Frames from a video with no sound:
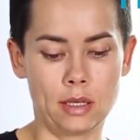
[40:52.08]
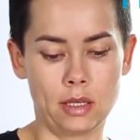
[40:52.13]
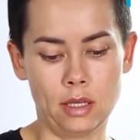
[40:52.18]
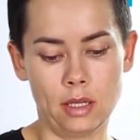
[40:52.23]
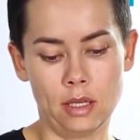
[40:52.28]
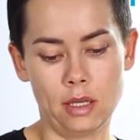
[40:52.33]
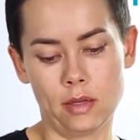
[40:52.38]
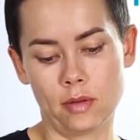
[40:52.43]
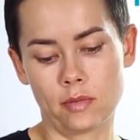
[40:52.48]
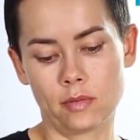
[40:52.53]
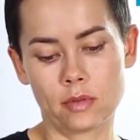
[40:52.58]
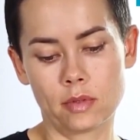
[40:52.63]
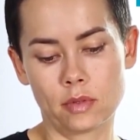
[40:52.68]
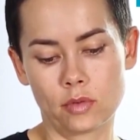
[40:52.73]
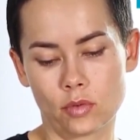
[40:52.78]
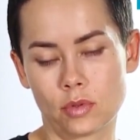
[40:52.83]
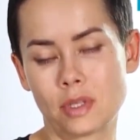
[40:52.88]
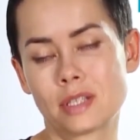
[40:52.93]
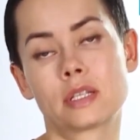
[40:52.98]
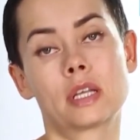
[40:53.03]
Here too
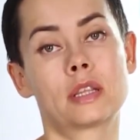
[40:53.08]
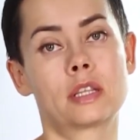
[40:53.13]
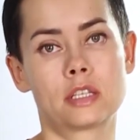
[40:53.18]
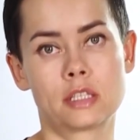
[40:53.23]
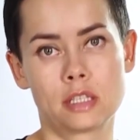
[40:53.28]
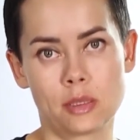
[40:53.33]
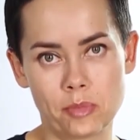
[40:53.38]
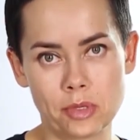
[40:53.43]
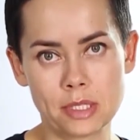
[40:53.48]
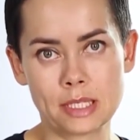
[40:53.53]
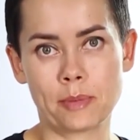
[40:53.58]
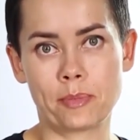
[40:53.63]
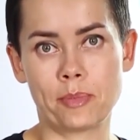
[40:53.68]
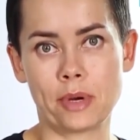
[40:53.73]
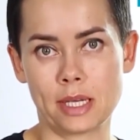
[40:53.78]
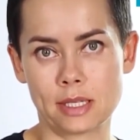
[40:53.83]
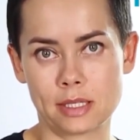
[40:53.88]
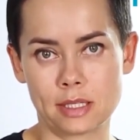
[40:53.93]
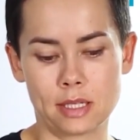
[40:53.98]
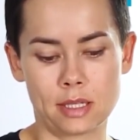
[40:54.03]
is a
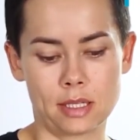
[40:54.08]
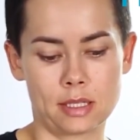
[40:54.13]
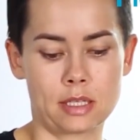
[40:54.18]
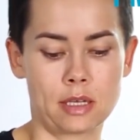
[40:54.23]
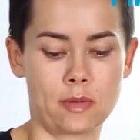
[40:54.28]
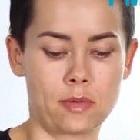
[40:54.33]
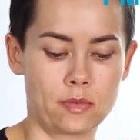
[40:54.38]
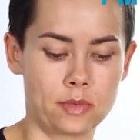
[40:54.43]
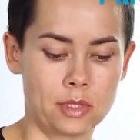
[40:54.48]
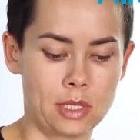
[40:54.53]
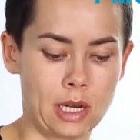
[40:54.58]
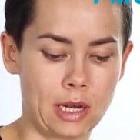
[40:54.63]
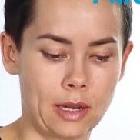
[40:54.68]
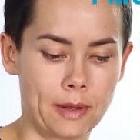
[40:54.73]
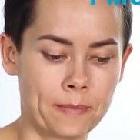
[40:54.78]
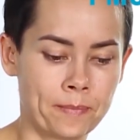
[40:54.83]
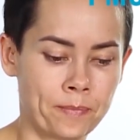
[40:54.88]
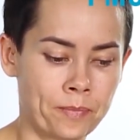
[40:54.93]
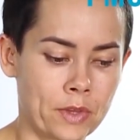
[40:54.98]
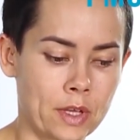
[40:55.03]
very warm
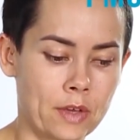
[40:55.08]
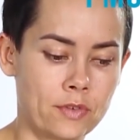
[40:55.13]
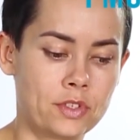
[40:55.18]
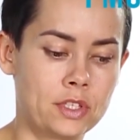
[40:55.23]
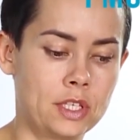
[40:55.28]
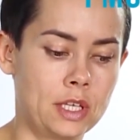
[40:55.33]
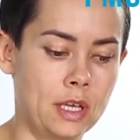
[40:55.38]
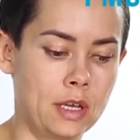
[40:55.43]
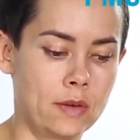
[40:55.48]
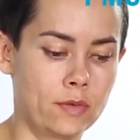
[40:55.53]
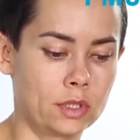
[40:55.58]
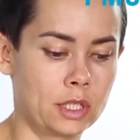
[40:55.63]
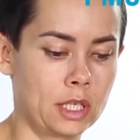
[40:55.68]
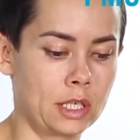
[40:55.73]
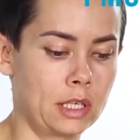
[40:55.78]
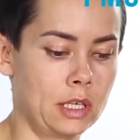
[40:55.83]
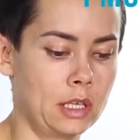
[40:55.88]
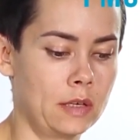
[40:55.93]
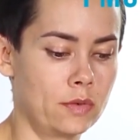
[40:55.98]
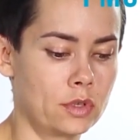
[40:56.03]
base and it has
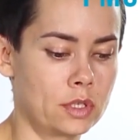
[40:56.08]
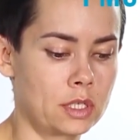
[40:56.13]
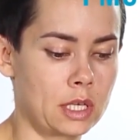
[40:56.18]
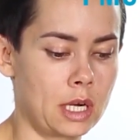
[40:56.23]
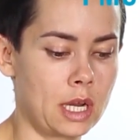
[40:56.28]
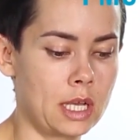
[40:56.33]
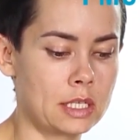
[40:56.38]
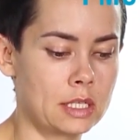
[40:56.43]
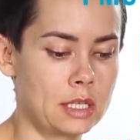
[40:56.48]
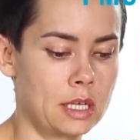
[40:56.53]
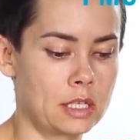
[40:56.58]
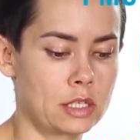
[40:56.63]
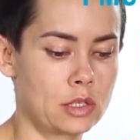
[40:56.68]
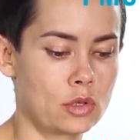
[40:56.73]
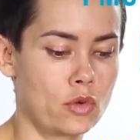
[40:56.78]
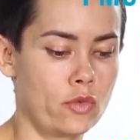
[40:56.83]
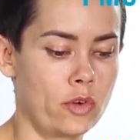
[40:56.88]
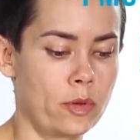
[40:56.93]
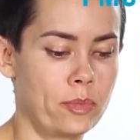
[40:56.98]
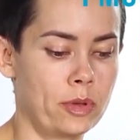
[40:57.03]
yellow orange
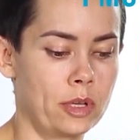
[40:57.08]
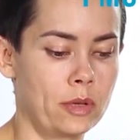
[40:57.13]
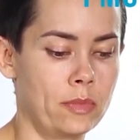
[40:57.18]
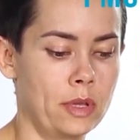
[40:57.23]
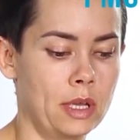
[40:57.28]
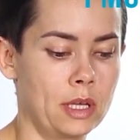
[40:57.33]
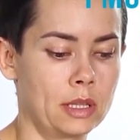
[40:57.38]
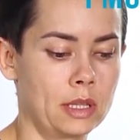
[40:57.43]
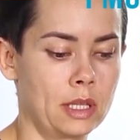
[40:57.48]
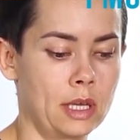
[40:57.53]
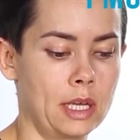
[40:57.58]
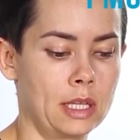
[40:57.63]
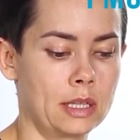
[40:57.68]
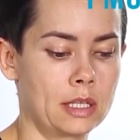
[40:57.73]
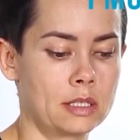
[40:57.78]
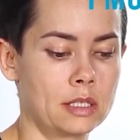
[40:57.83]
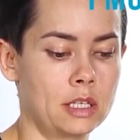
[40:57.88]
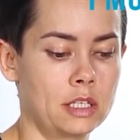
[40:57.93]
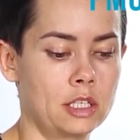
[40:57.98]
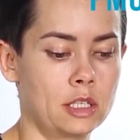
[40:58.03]
haze, and there
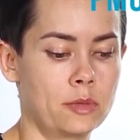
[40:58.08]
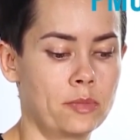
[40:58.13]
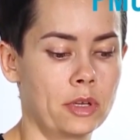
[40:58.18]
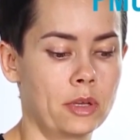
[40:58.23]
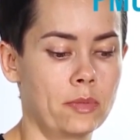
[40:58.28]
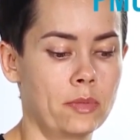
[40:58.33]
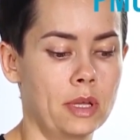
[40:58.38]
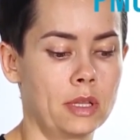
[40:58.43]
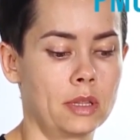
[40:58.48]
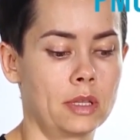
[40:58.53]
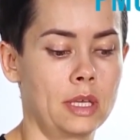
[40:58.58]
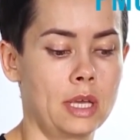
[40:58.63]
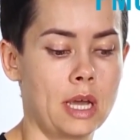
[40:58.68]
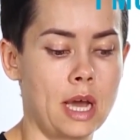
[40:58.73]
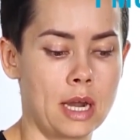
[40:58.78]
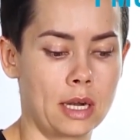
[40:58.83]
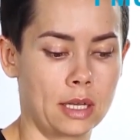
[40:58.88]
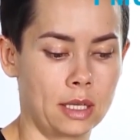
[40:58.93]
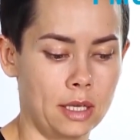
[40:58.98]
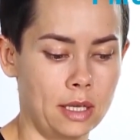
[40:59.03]
is green where
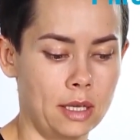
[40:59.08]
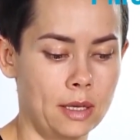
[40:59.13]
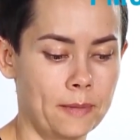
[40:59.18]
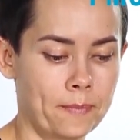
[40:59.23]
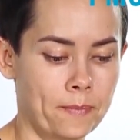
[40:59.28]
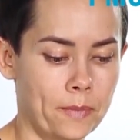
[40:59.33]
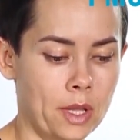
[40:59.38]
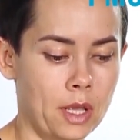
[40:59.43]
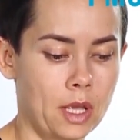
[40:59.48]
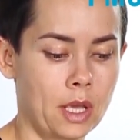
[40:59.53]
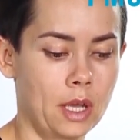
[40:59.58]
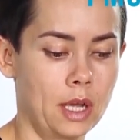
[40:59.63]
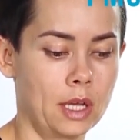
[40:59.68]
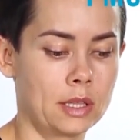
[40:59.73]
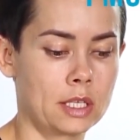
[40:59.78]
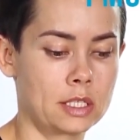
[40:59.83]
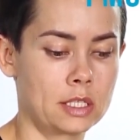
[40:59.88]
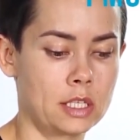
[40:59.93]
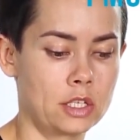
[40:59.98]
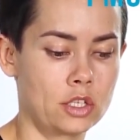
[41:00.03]
this is green.
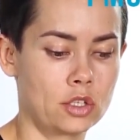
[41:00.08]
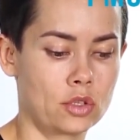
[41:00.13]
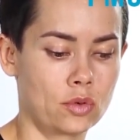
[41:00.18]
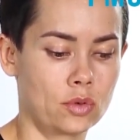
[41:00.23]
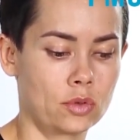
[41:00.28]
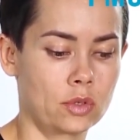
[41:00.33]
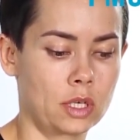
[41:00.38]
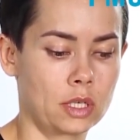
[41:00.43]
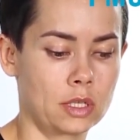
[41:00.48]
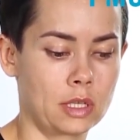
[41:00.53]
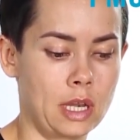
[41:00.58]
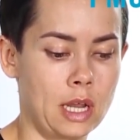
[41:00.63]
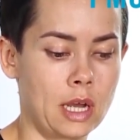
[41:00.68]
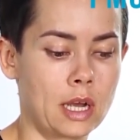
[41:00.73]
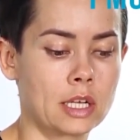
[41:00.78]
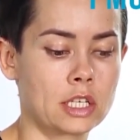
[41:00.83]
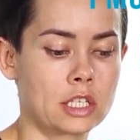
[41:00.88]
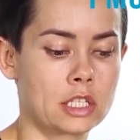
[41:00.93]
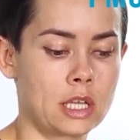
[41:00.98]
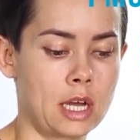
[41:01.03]
It always means
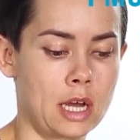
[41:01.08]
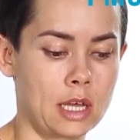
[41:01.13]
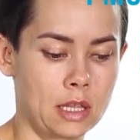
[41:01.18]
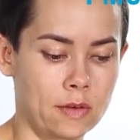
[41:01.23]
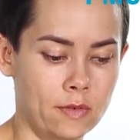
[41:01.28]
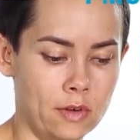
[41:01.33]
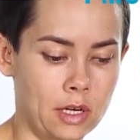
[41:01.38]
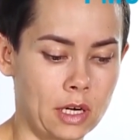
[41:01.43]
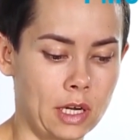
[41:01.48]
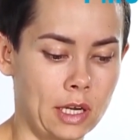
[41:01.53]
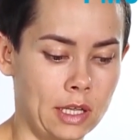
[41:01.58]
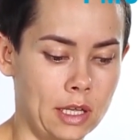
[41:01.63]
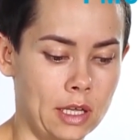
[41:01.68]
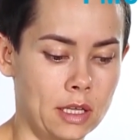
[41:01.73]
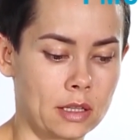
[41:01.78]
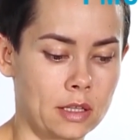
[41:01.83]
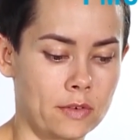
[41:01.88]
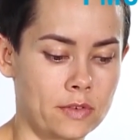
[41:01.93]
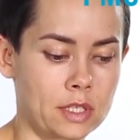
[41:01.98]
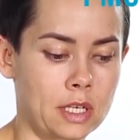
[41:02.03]
that there is a yellow
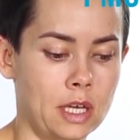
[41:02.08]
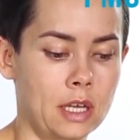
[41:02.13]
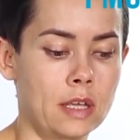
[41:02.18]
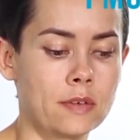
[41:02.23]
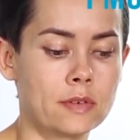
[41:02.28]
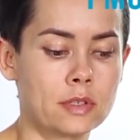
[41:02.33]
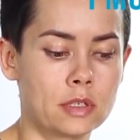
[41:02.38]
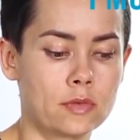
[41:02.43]
color in